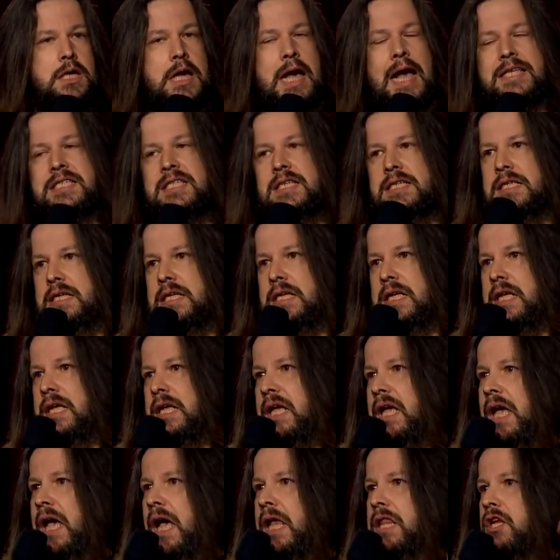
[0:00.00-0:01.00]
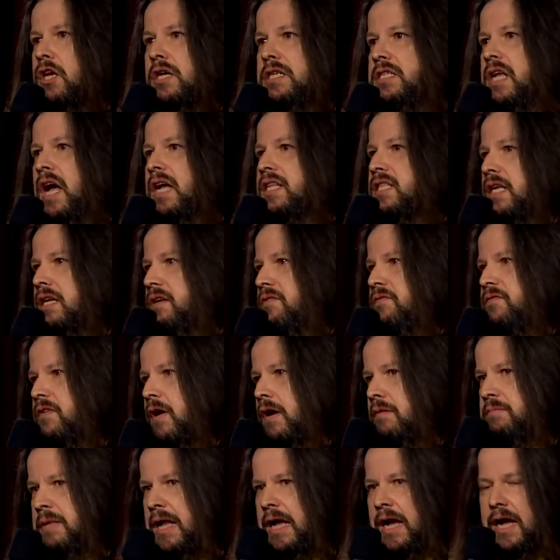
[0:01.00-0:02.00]
That's a, I learned nothing
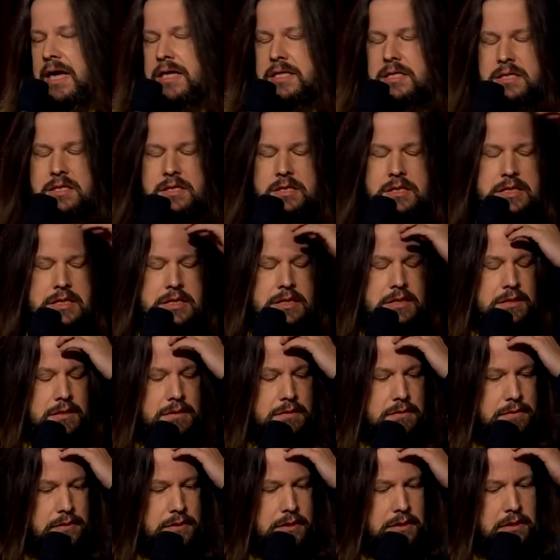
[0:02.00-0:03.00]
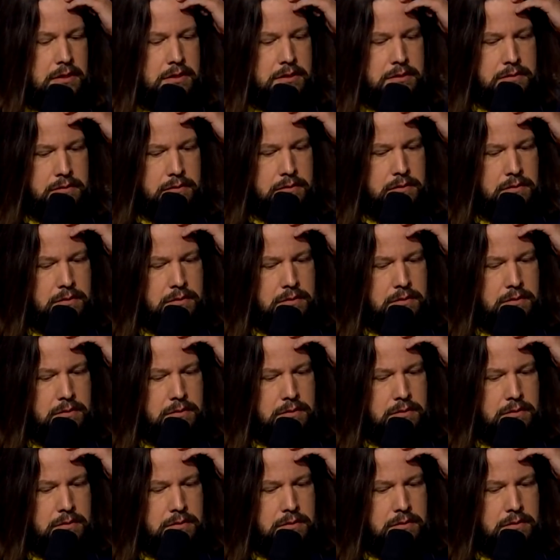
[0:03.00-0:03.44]
from that either, you know?